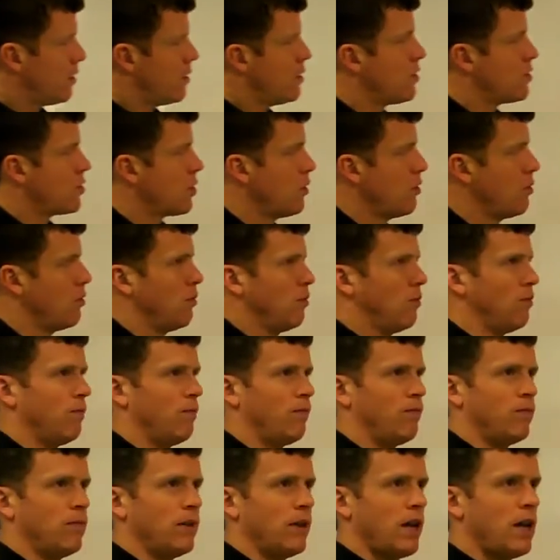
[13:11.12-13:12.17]
So
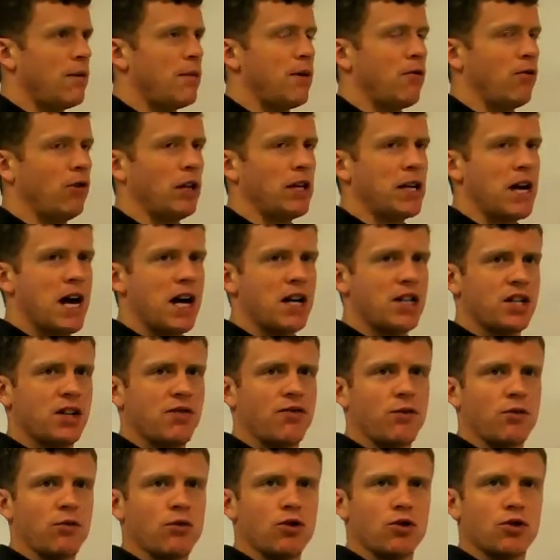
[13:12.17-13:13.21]
it'd be really nice if
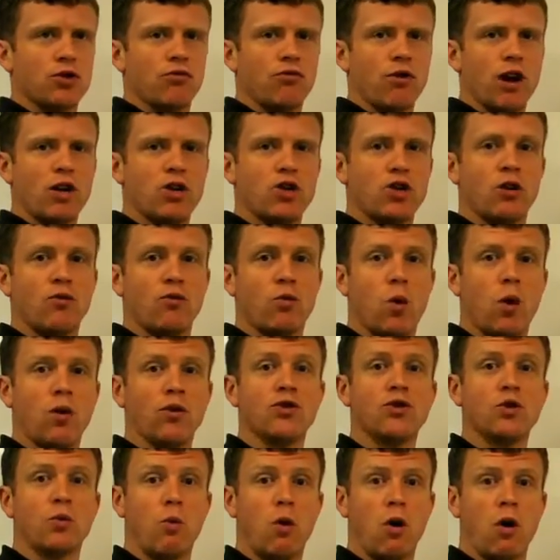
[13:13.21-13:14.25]
it was just a ratio of 1
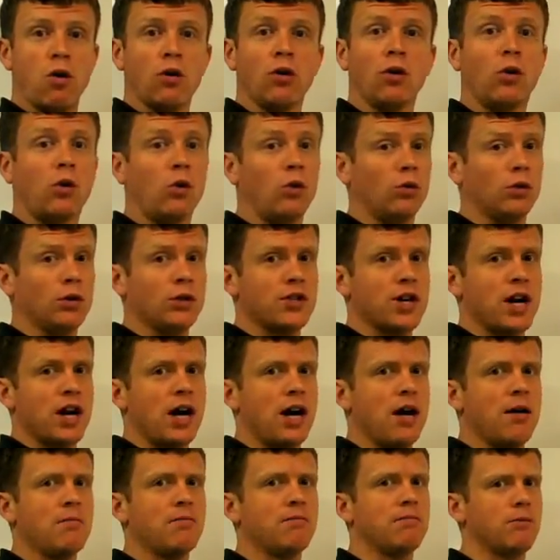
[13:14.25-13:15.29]
to 1 all the
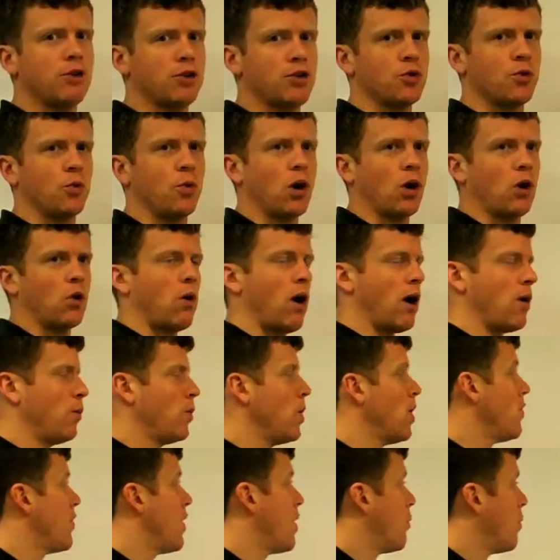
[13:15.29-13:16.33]
time. It doesn't quite
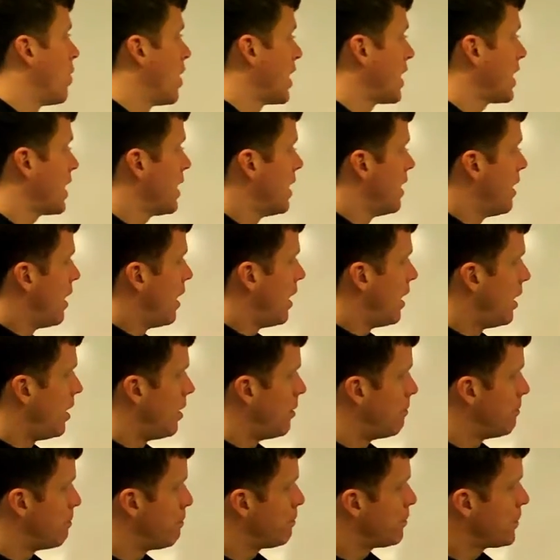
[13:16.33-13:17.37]
work that way,
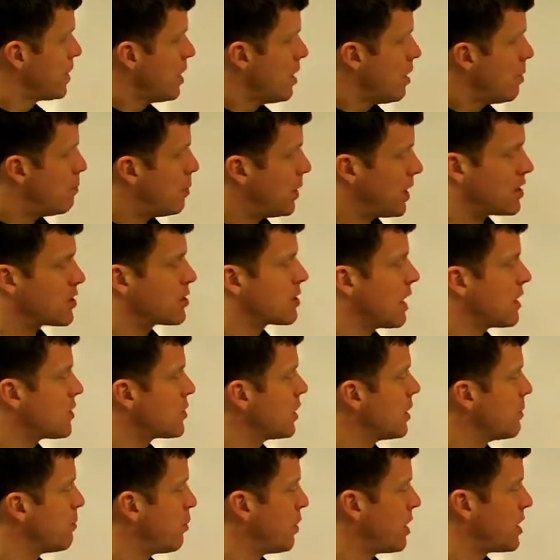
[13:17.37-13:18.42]
but it's
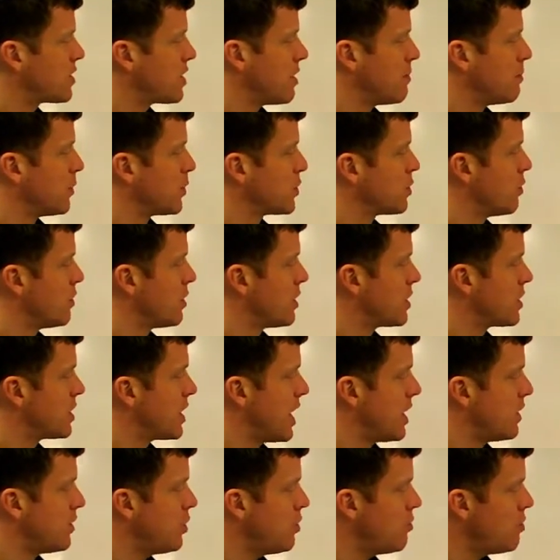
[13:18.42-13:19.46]
actually pretty simple to
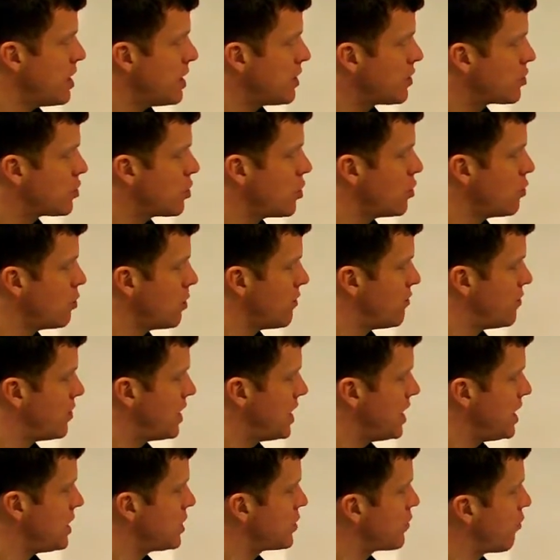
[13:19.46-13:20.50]
understand. You need 2 of
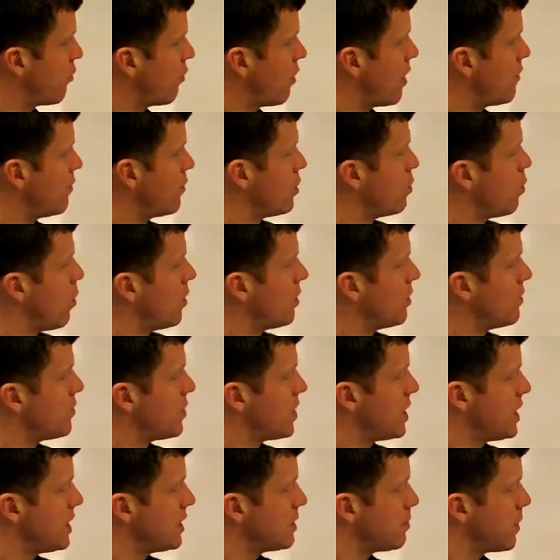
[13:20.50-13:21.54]
these for every 1 of
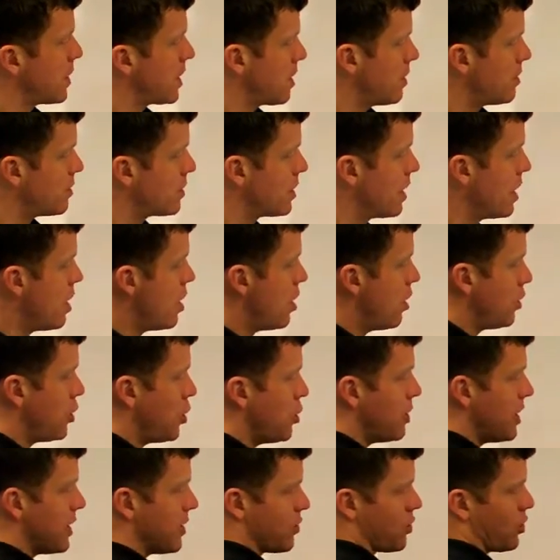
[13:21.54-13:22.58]
these because you
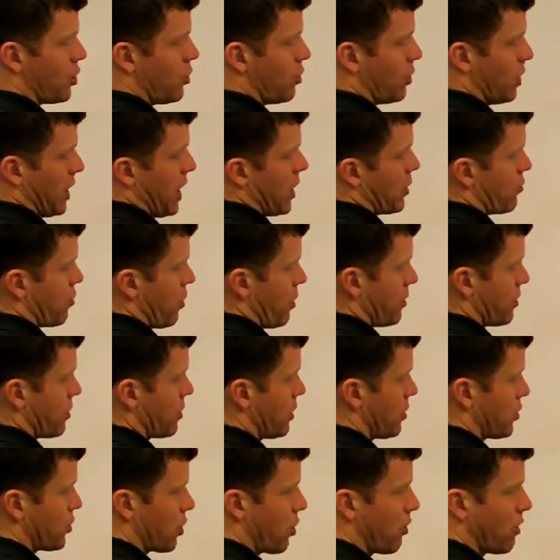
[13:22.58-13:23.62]
need 2 electrons.
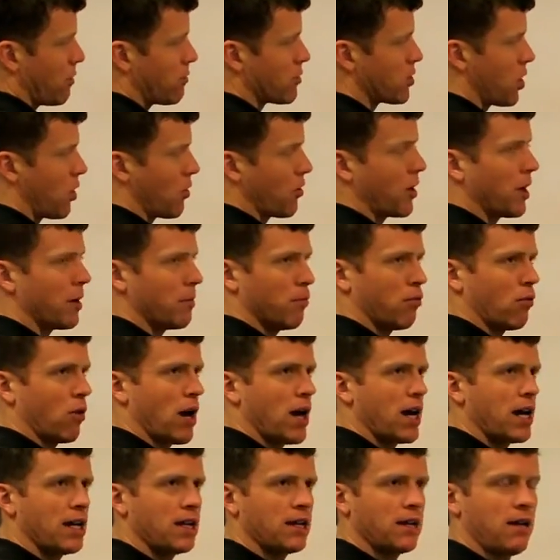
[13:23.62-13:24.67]
Sodium's not going to
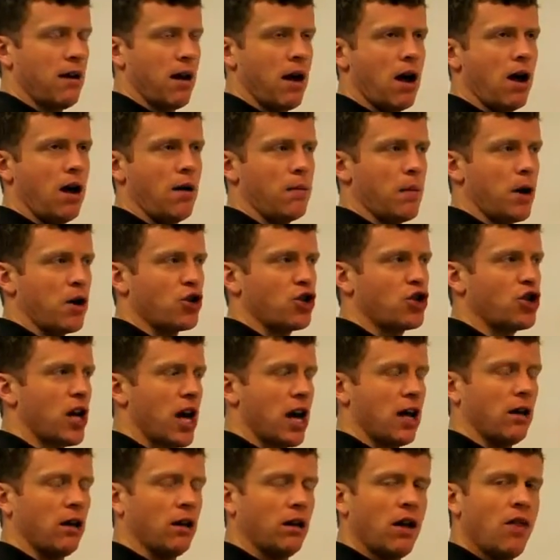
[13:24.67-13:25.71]
break a
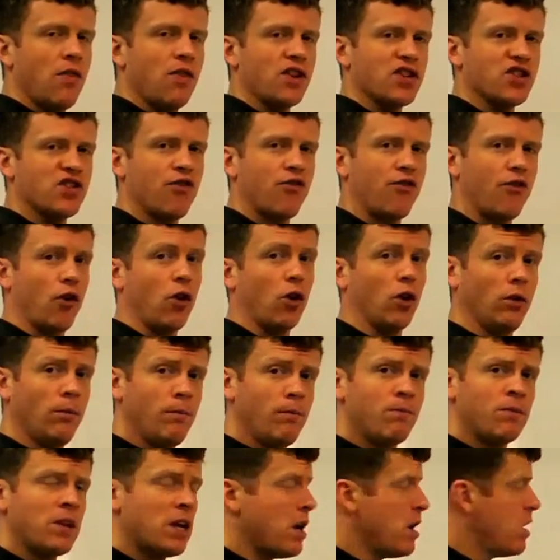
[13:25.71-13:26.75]
shell that's full.
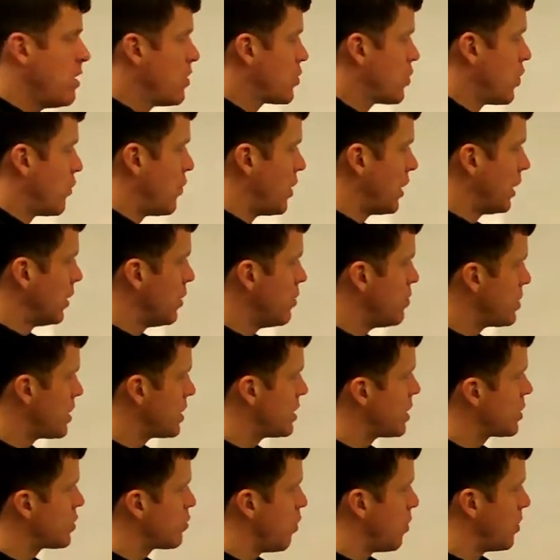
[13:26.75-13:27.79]
So if it loses
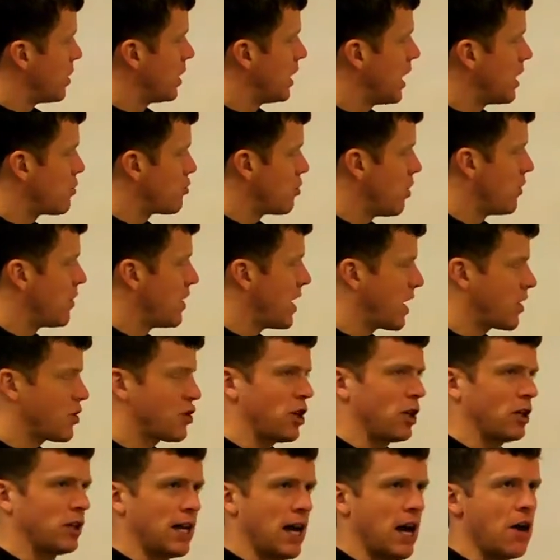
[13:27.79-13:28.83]
this 1 electron, the next
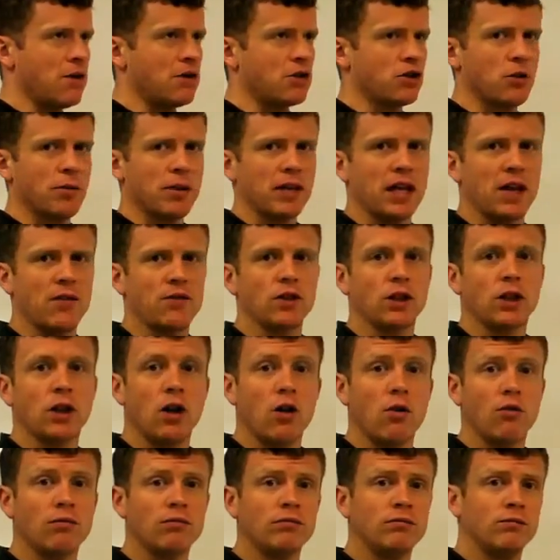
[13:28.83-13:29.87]
shell down is going to be left
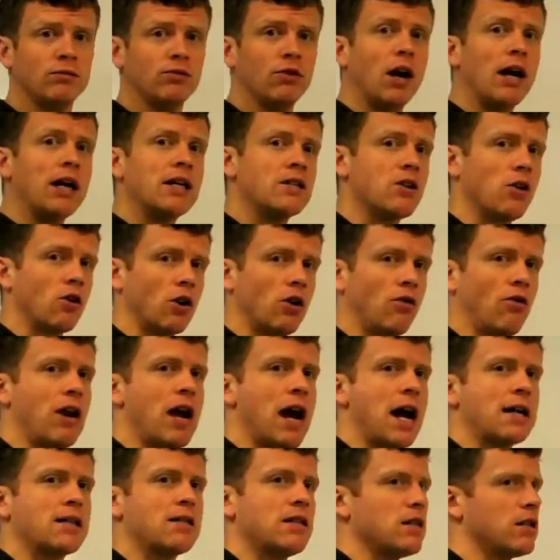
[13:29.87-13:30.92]
alone, right? It's not going to
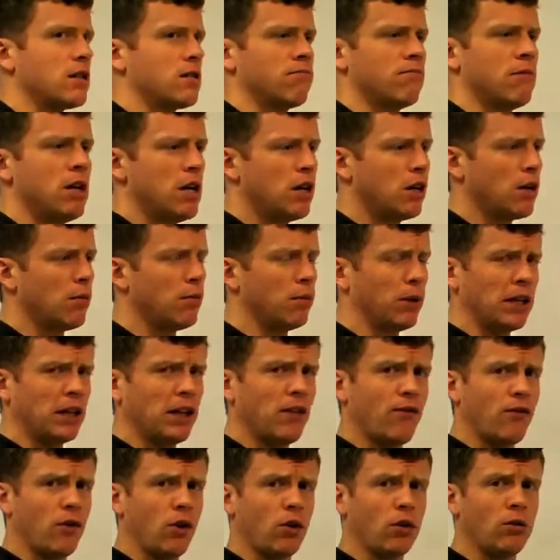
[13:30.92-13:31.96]
react. It's completely
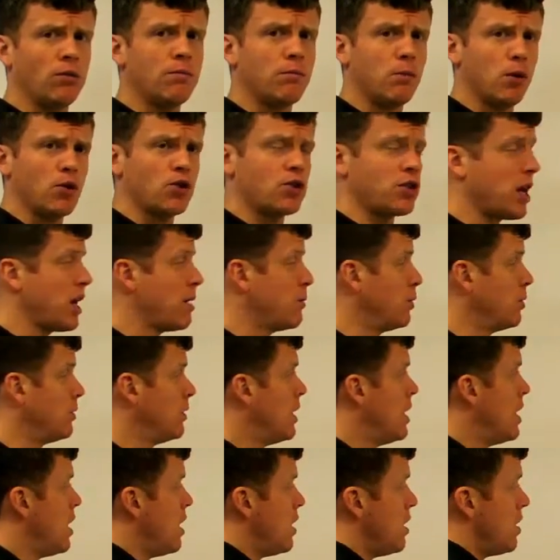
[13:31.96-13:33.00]
full, more stable.
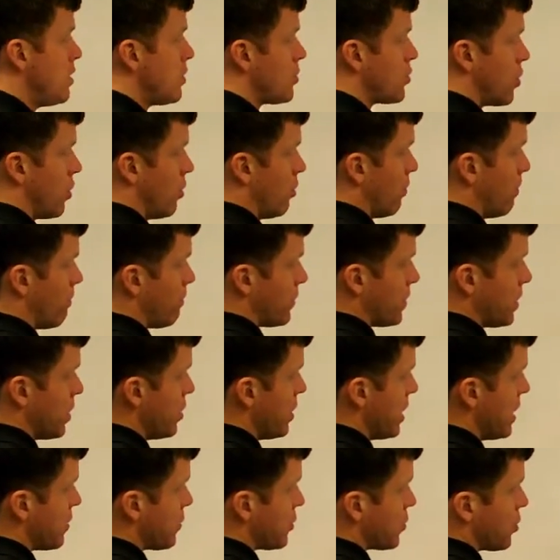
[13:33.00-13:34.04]
So you
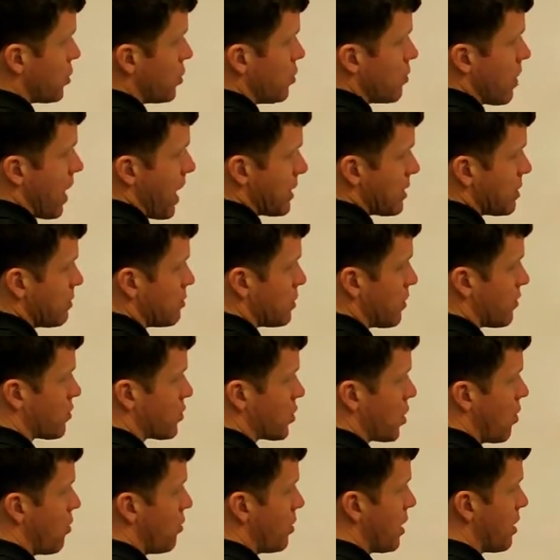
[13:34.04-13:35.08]
need 2 atoms of
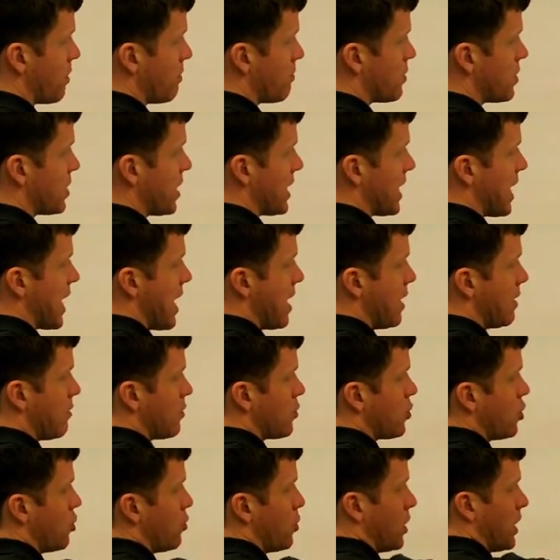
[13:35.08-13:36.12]
sodium to get
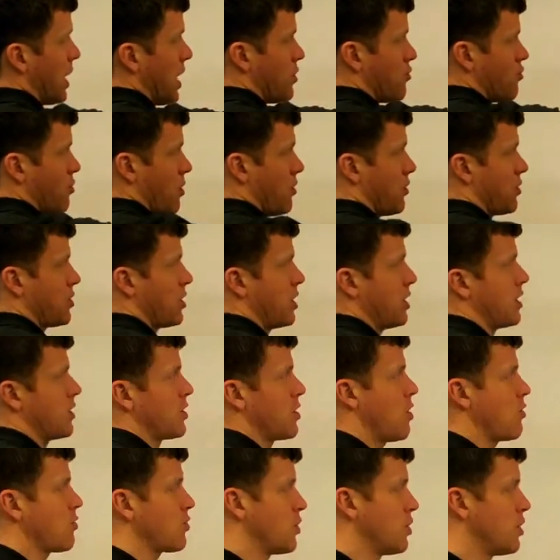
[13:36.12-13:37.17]
2 electrons to this
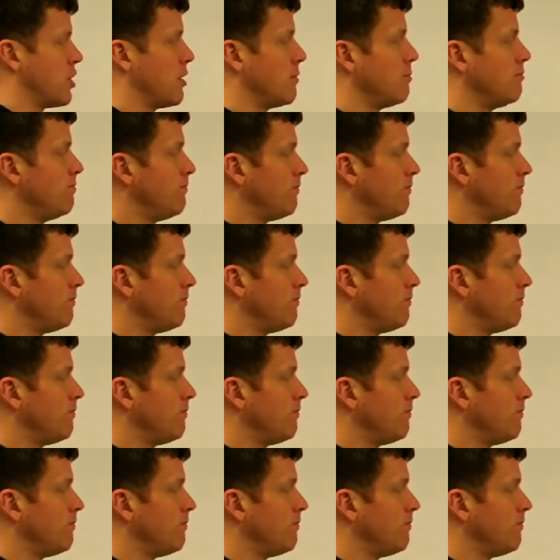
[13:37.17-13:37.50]
oxygen.